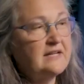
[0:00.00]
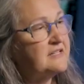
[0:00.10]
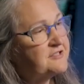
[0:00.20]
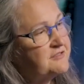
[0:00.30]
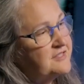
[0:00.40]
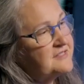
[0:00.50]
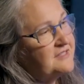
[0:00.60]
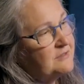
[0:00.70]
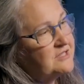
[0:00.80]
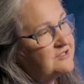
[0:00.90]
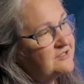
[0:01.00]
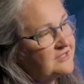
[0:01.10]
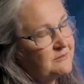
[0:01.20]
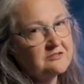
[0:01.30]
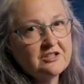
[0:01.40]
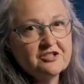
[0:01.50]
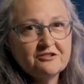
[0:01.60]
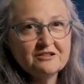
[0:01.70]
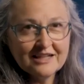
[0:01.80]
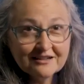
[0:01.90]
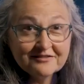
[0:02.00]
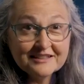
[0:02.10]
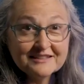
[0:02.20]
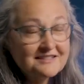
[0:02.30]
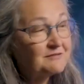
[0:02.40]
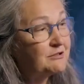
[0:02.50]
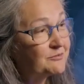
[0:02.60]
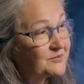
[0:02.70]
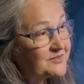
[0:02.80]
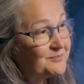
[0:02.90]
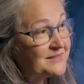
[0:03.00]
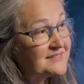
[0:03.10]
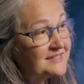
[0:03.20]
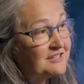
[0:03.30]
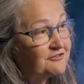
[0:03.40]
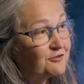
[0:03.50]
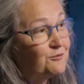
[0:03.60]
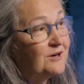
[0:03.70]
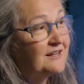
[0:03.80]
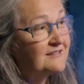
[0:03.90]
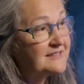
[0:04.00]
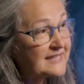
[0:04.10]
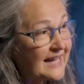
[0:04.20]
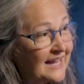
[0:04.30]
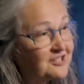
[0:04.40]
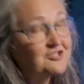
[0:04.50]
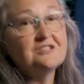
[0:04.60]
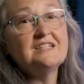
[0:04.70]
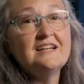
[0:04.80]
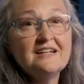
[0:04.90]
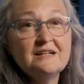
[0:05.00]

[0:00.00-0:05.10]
And so this image is observational evidence that what we've been seeing for a while is actually